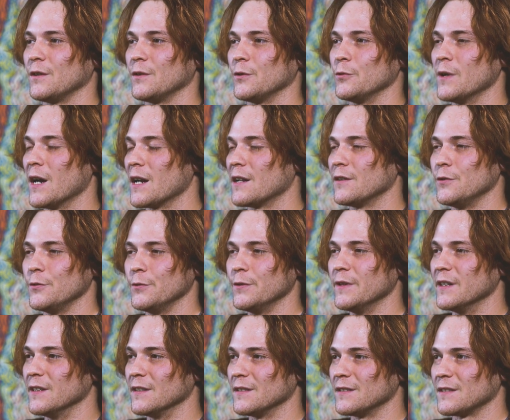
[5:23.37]
you got to do
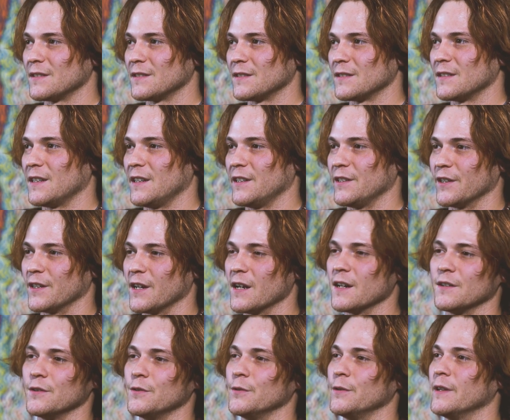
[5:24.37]
this and you're
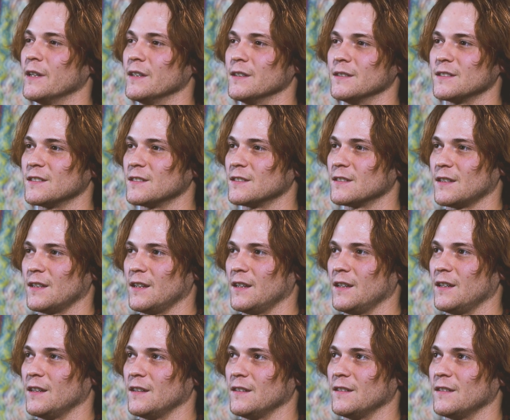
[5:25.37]
going to do this
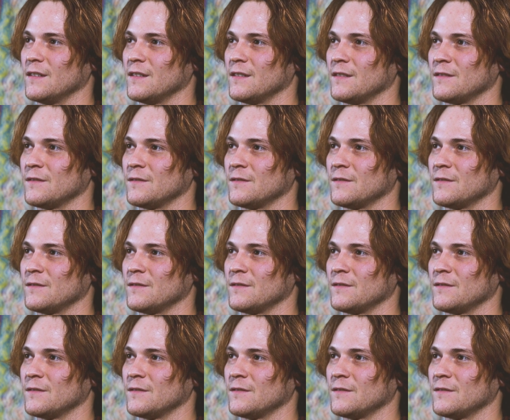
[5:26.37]
and